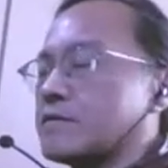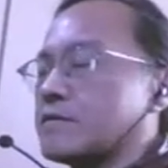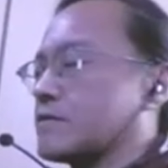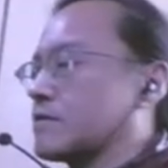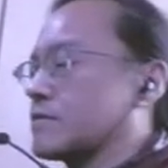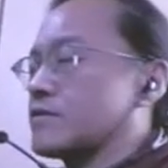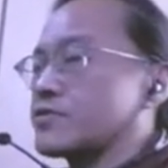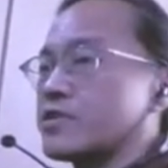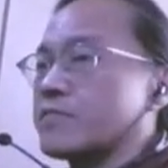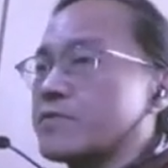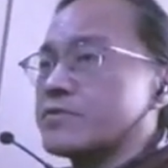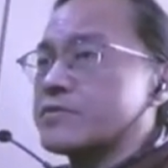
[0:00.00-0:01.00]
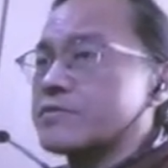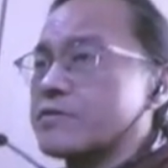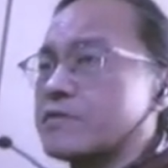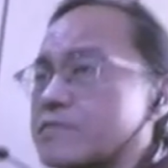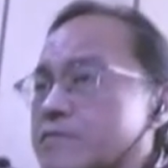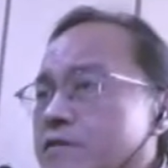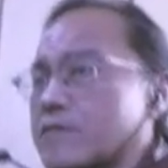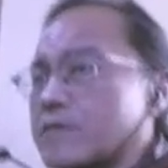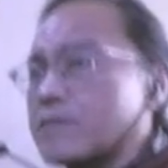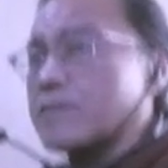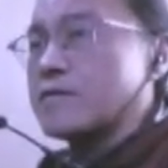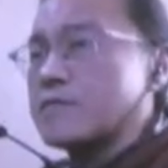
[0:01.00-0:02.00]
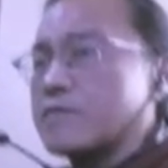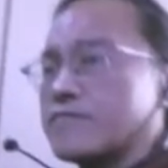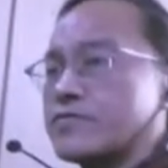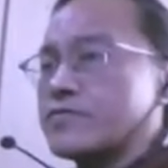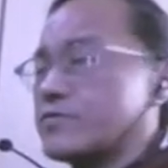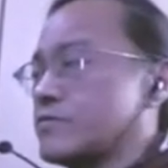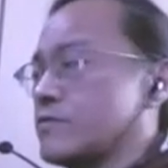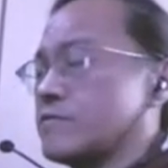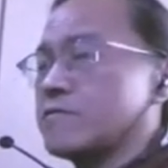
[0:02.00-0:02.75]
the share button is gone. All I have to do is